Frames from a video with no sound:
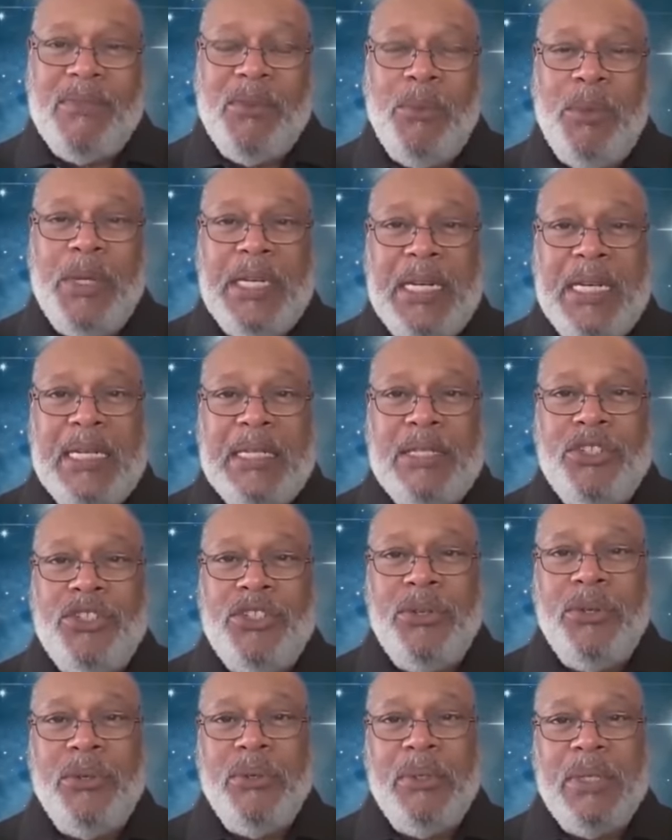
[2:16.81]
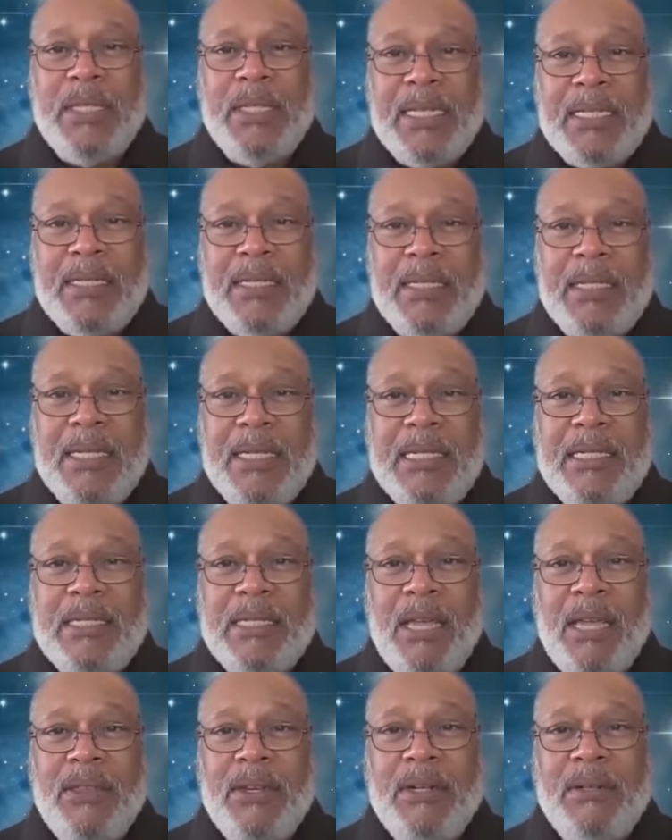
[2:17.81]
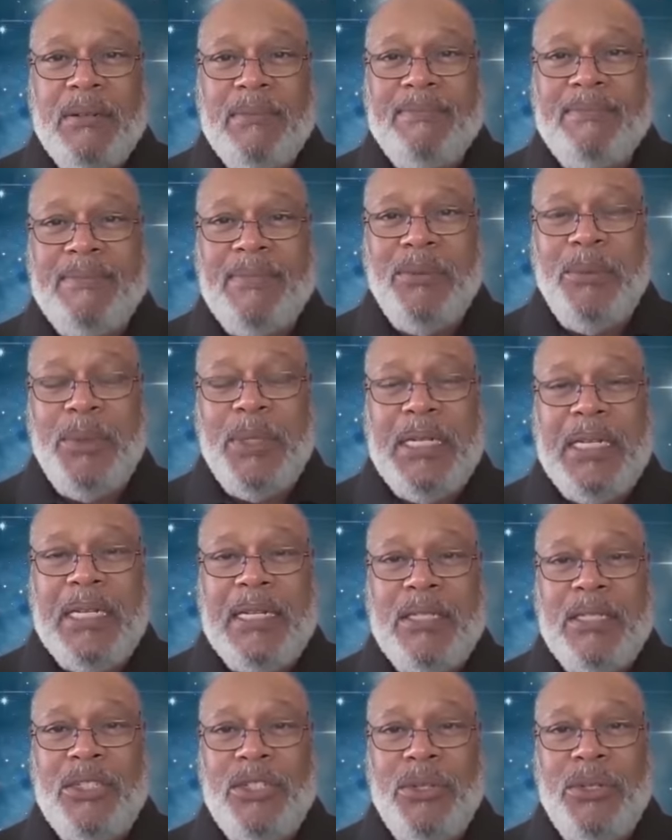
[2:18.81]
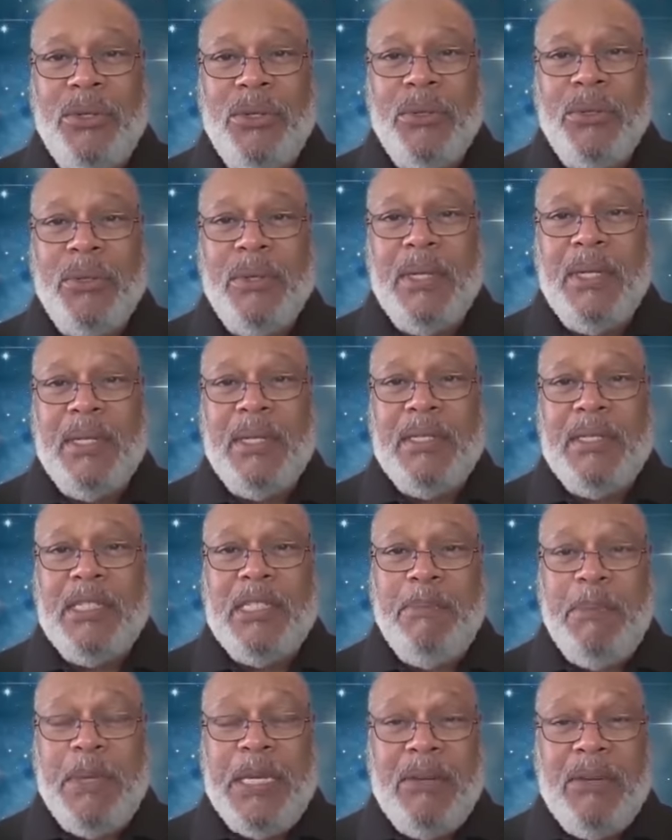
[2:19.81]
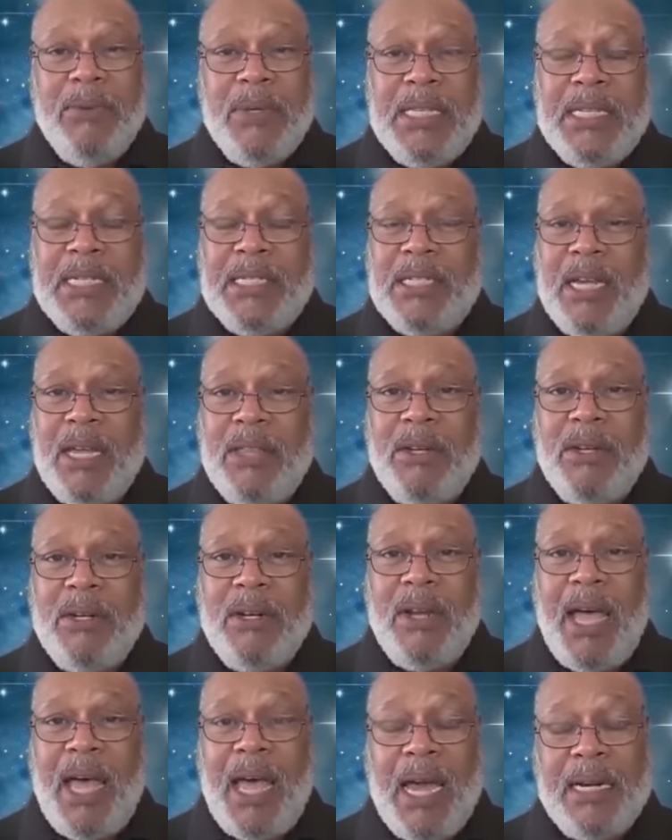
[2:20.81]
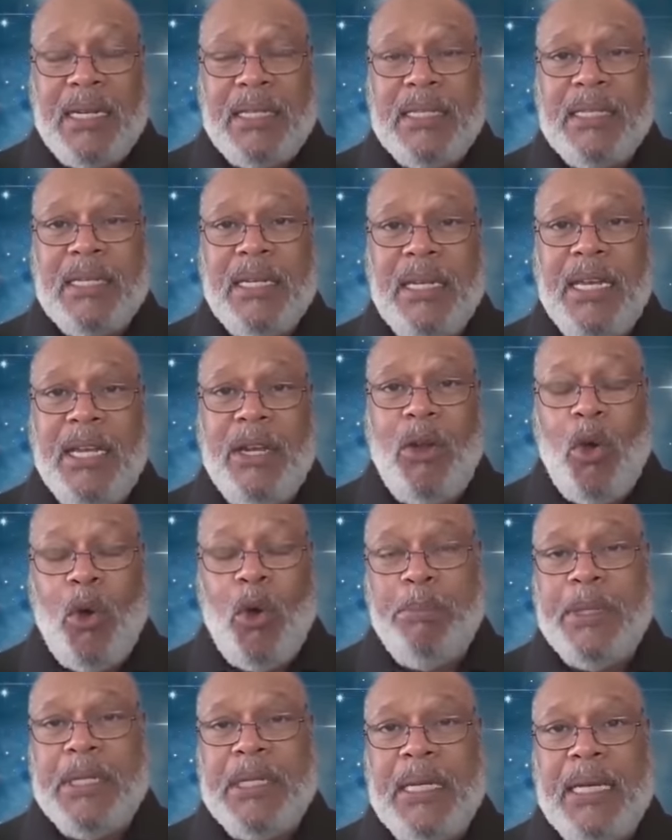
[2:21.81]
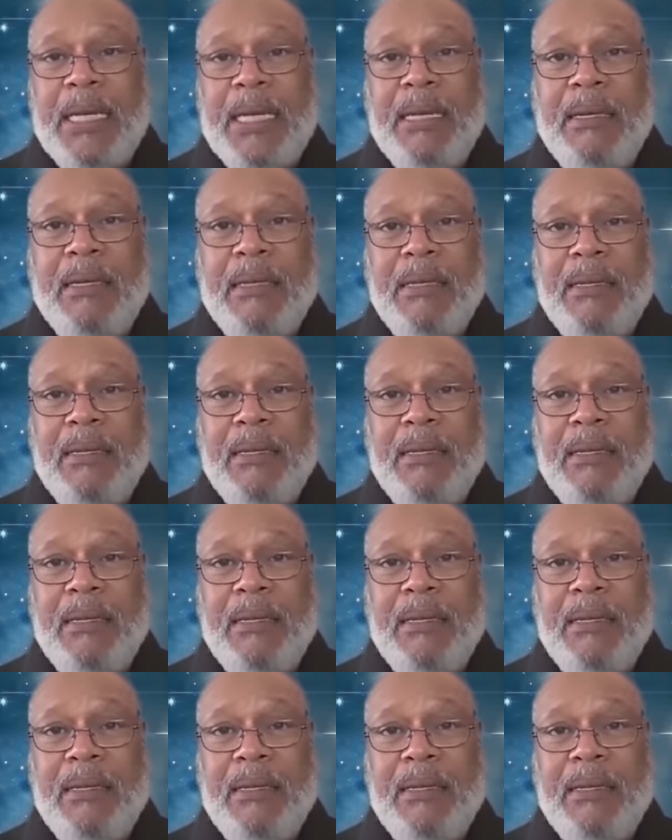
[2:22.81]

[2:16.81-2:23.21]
We need to listen to each other. We need to speak with each other honestly and openly.